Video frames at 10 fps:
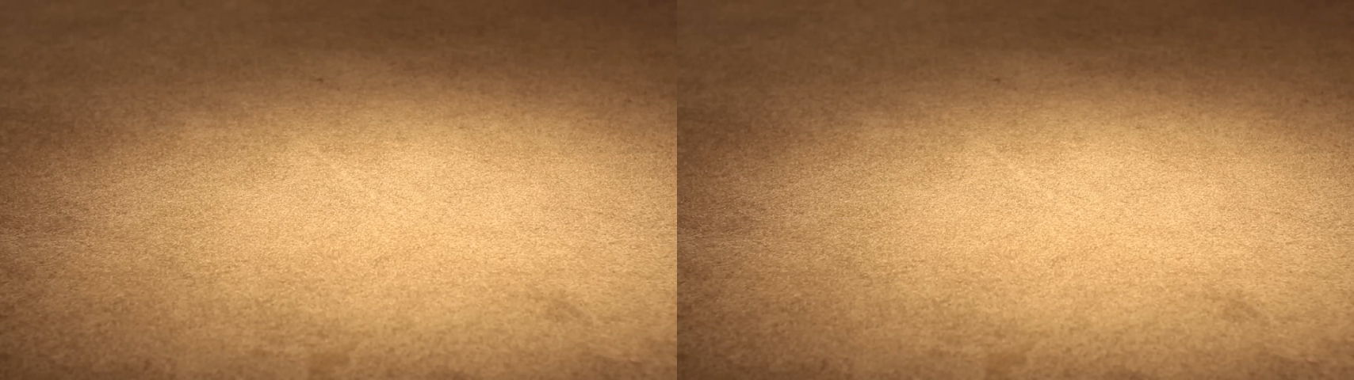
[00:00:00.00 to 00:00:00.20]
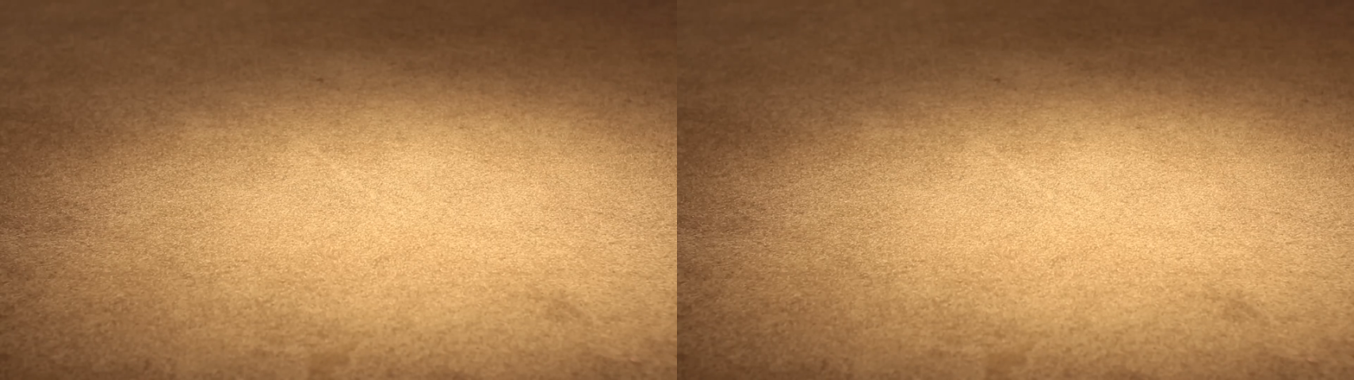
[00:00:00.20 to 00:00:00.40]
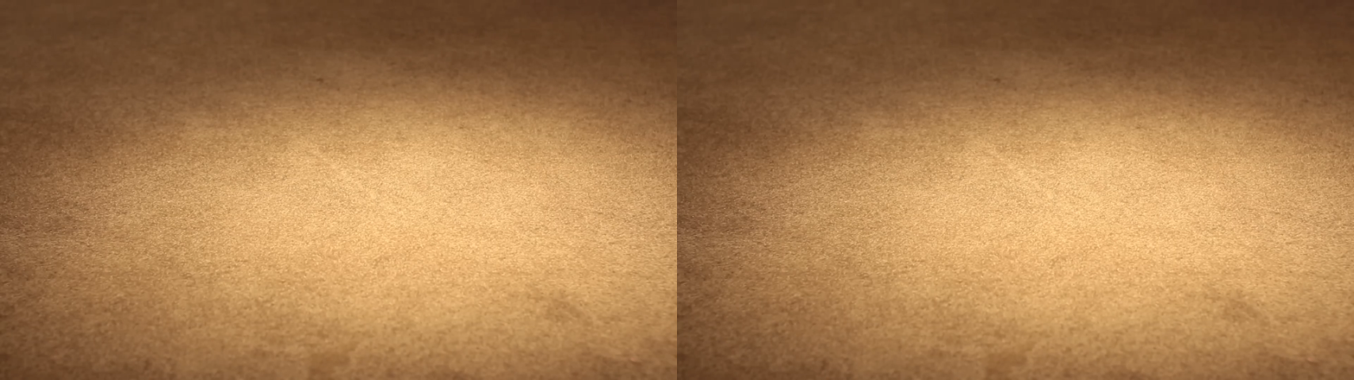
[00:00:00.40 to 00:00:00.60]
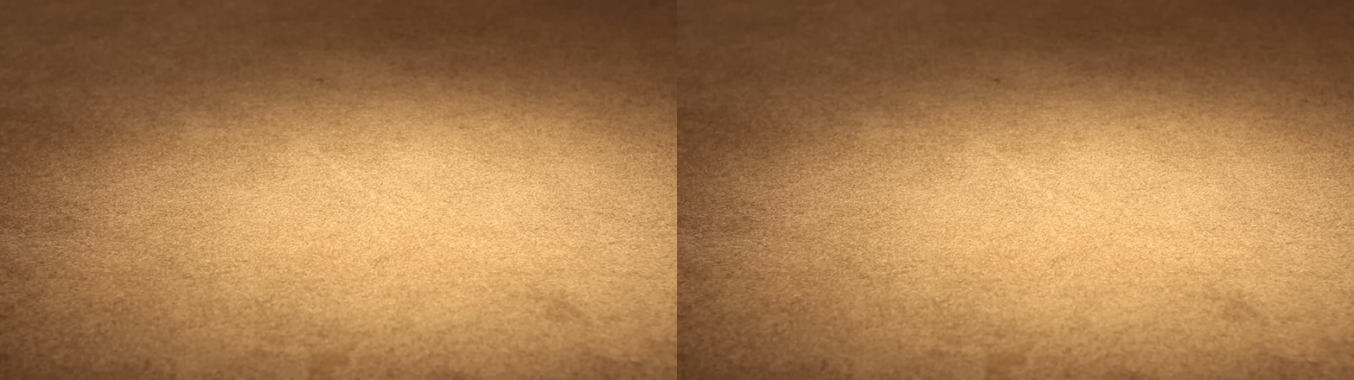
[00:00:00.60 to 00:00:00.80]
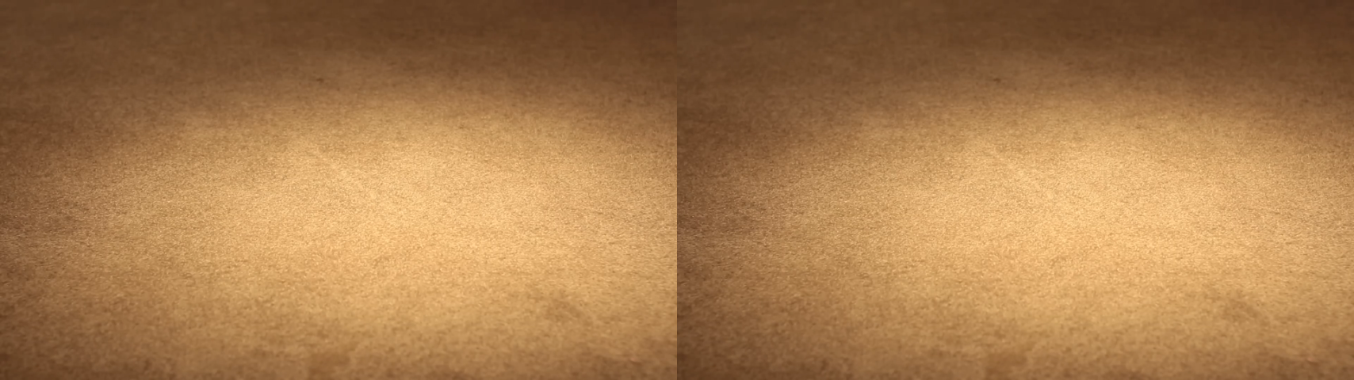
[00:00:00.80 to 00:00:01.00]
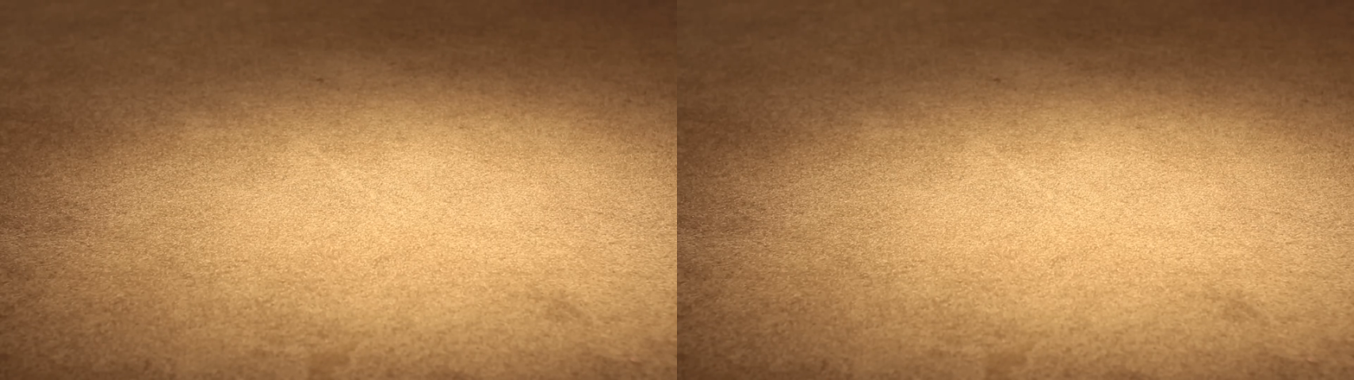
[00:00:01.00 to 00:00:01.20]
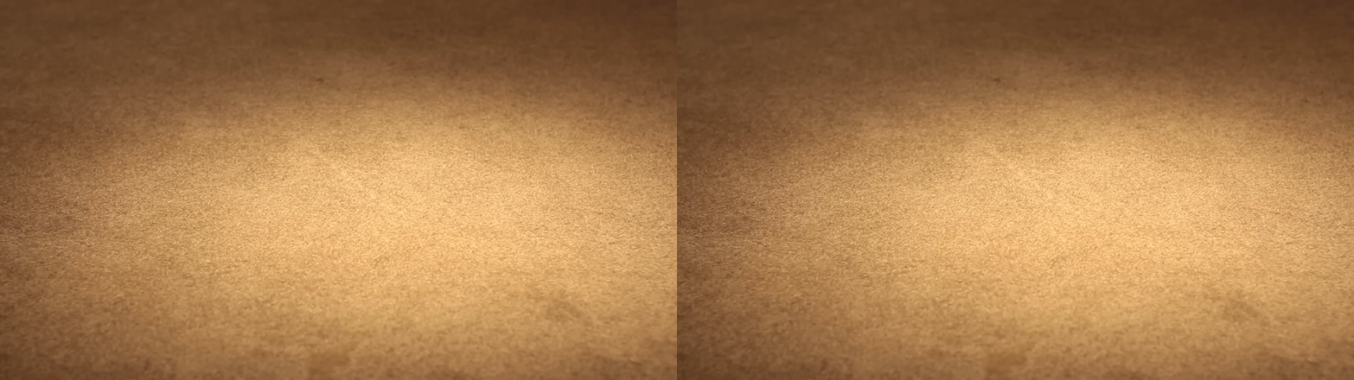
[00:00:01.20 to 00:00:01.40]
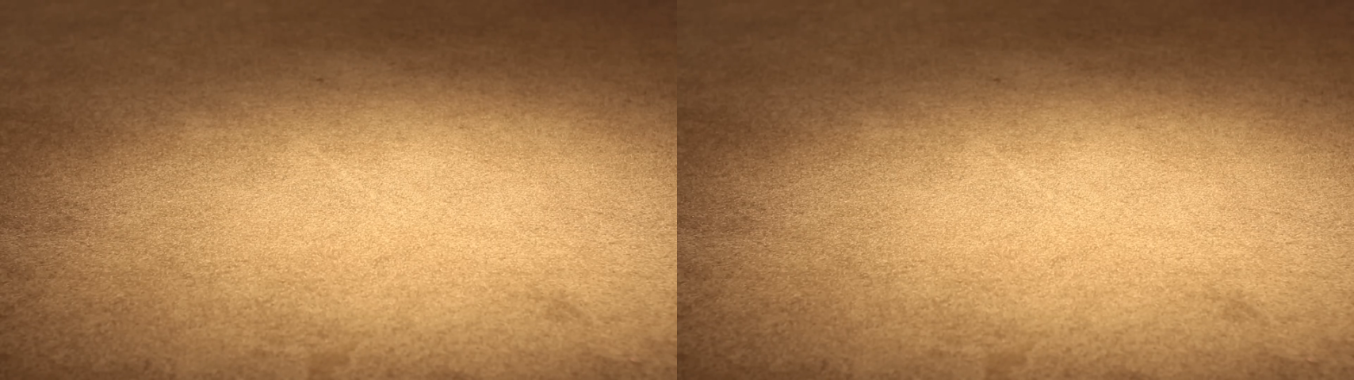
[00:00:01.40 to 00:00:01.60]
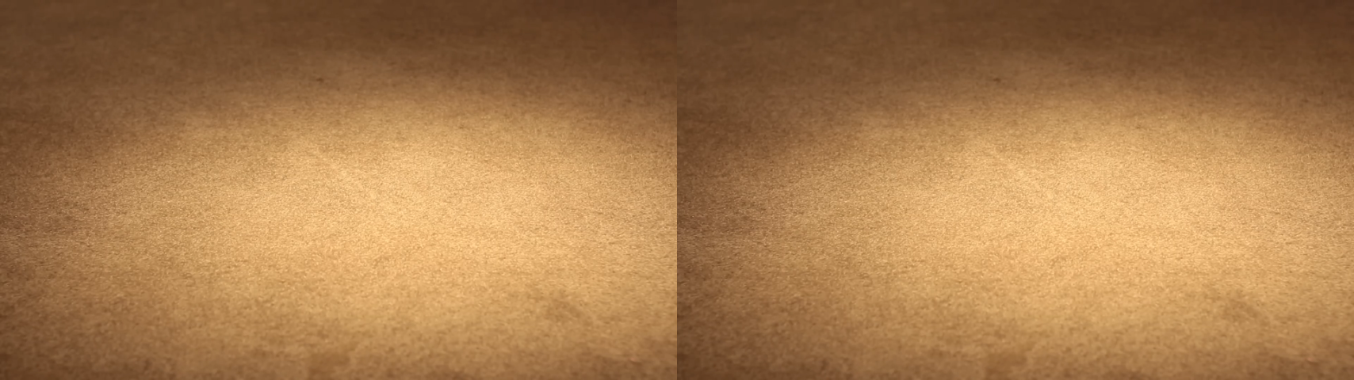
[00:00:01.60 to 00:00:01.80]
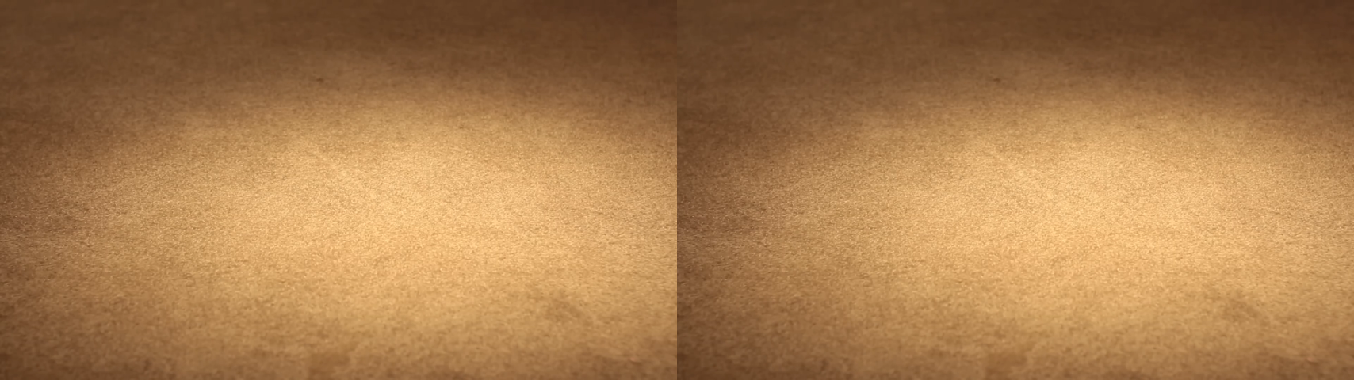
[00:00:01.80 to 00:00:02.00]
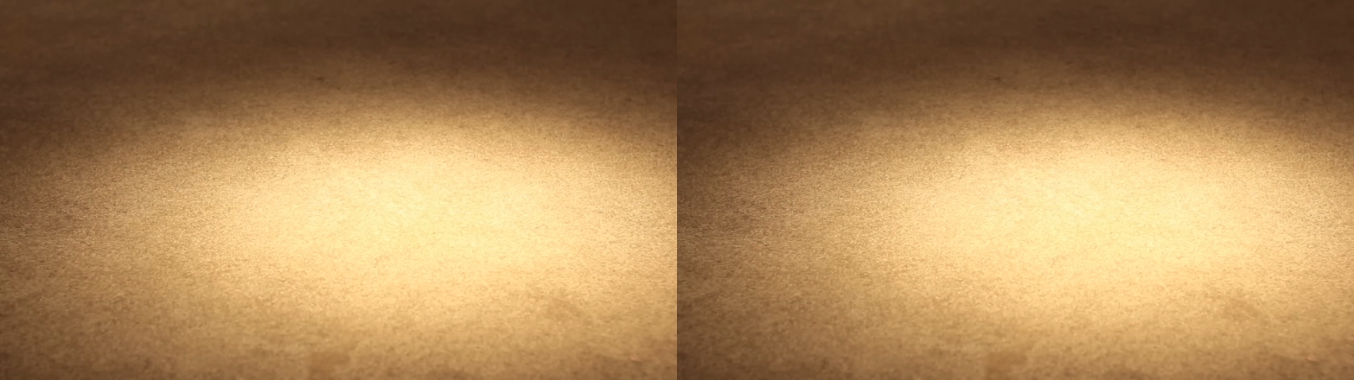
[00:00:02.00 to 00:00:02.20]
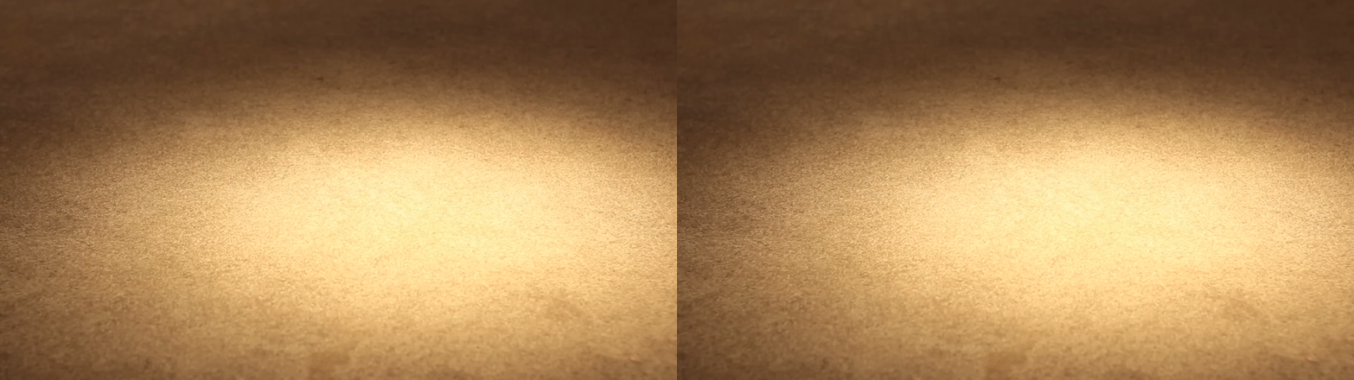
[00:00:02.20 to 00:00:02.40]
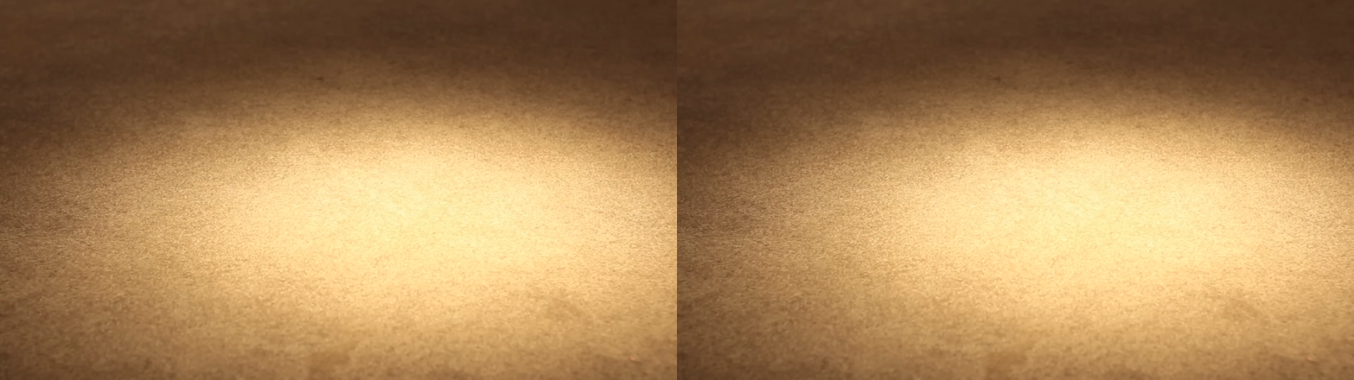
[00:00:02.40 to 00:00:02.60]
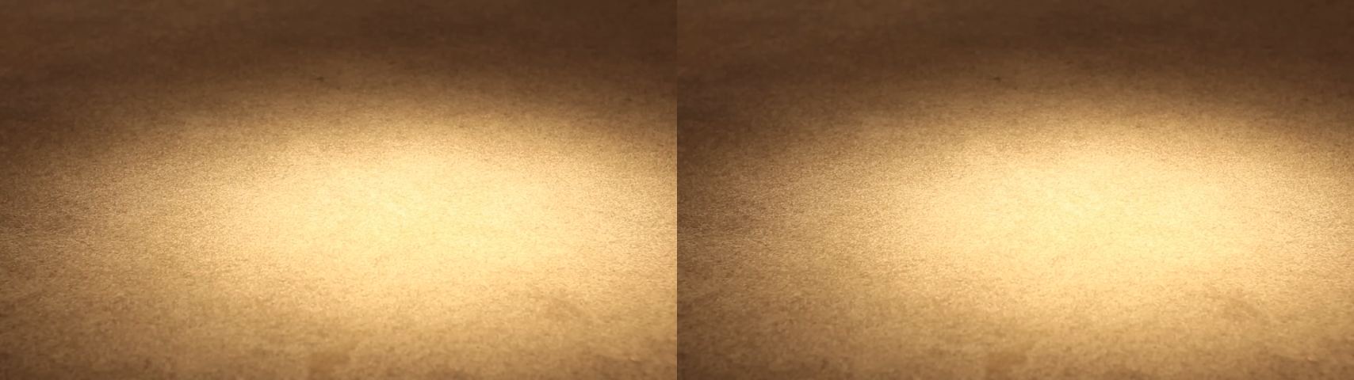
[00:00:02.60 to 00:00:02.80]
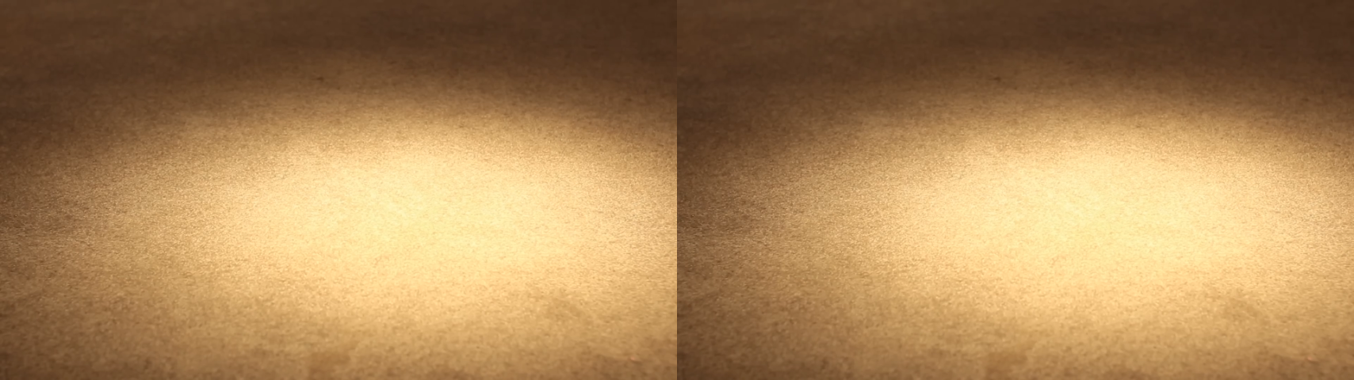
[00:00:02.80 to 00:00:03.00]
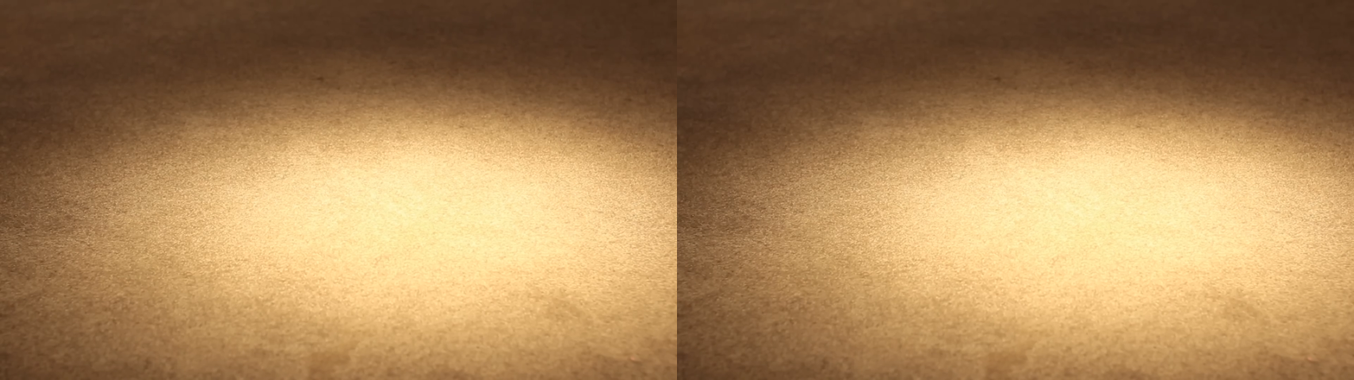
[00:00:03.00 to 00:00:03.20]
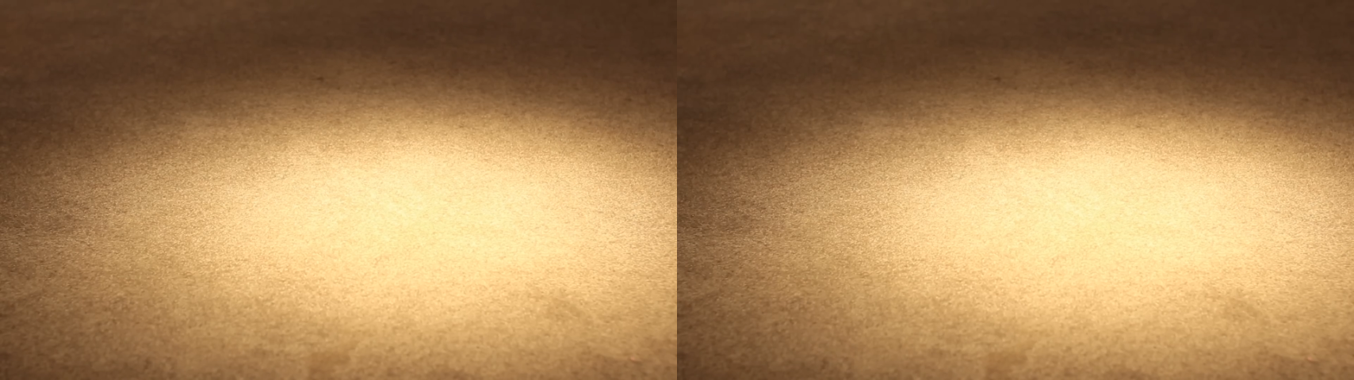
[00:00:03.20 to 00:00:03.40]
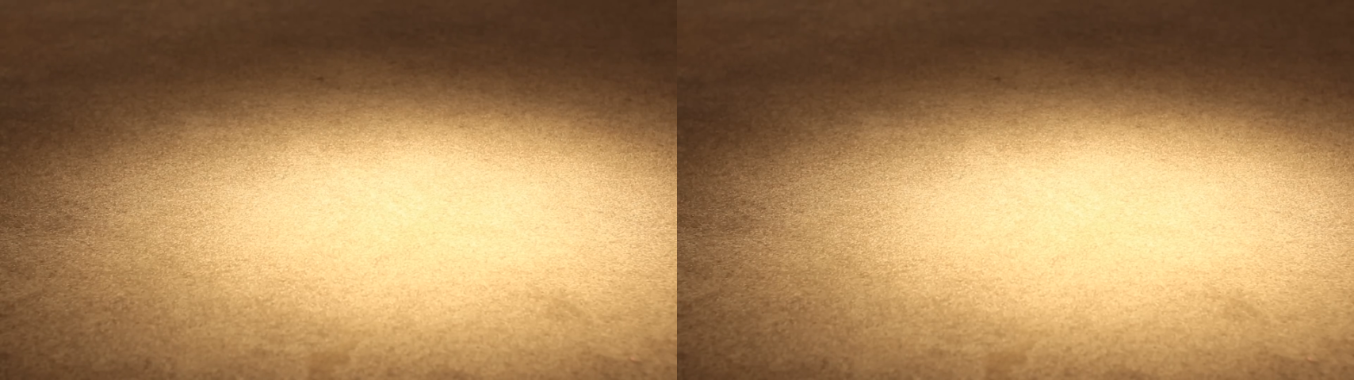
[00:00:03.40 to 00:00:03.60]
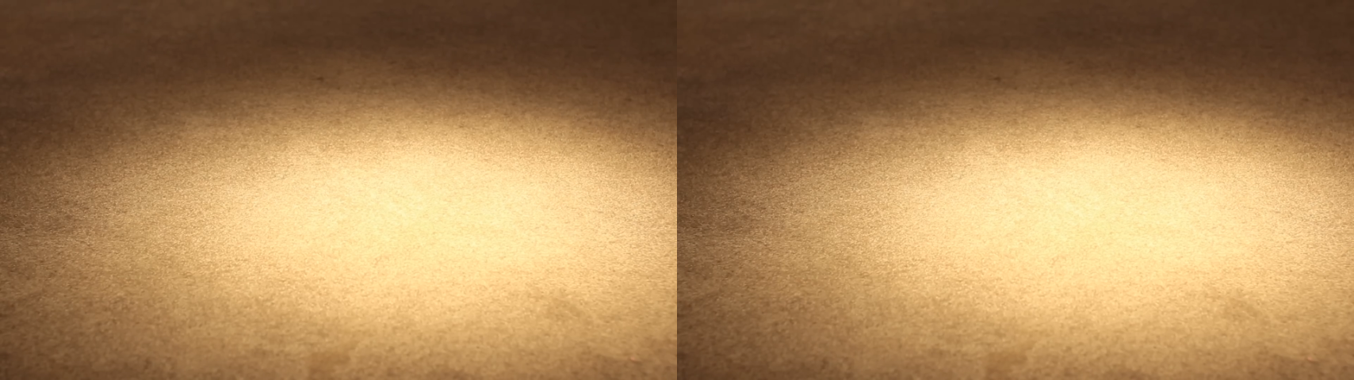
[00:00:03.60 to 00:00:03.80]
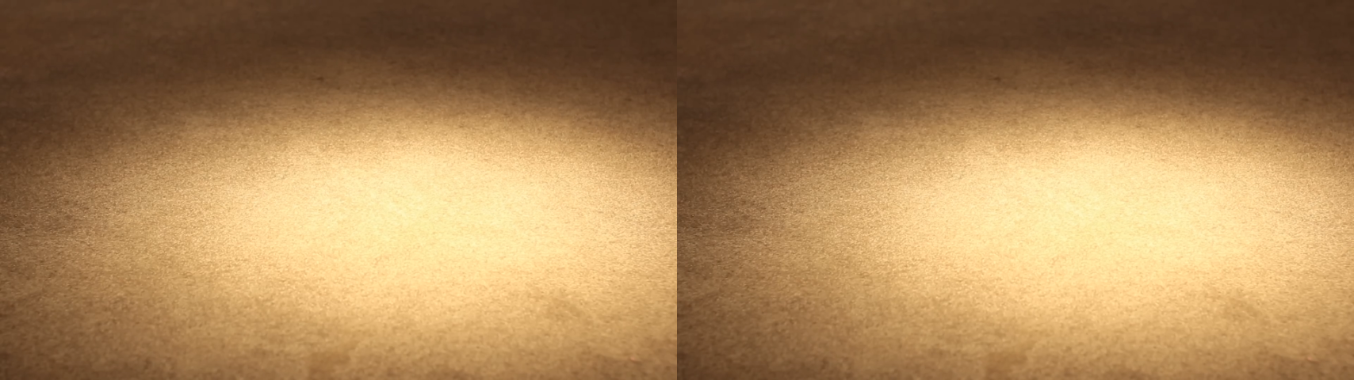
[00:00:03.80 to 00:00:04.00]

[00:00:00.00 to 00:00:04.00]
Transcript: No face is visible, so there are no lips to read.